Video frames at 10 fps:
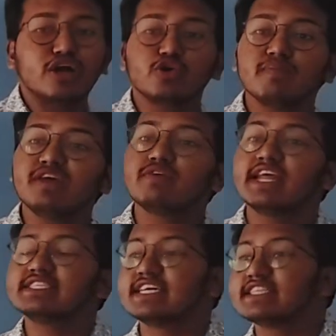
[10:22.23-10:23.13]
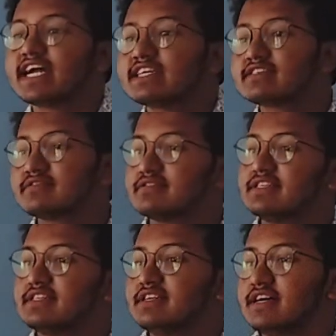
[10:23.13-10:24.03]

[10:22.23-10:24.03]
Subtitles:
What do I mean when I say that